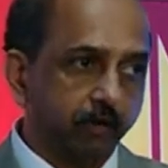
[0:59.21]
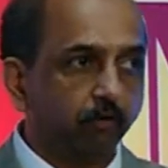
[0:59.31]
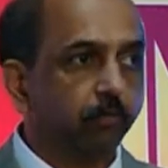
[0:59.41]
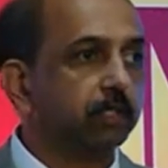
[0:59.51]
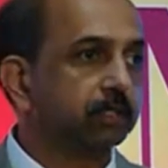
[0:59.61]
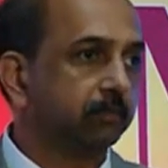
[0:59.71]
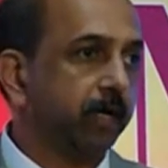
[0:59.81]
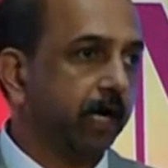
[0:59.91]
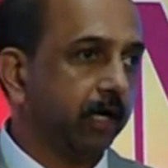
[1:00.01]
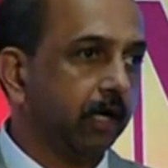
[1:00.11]
and he opens a
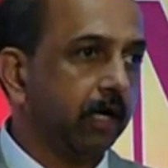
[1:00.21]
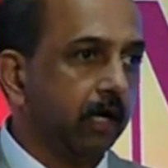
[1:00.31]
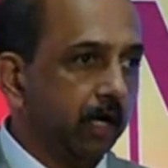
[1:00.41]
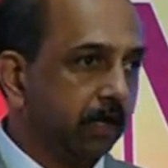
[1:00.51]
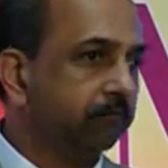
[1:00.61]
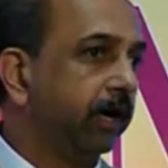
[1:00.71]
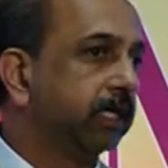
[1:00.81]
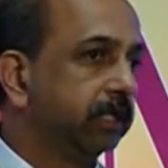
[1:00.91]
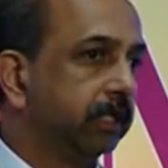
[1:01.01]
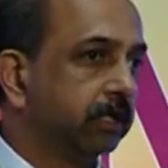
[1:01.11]
pack and
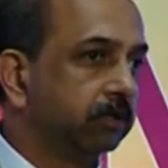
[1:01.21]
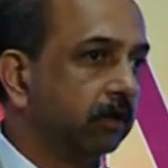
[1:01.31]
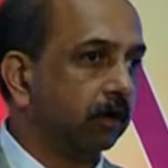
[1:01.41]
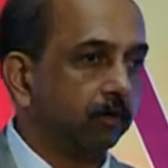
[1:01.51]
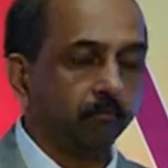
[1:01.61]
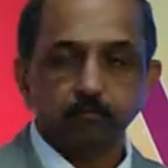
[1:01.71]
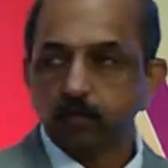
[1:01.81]
finds it wrong.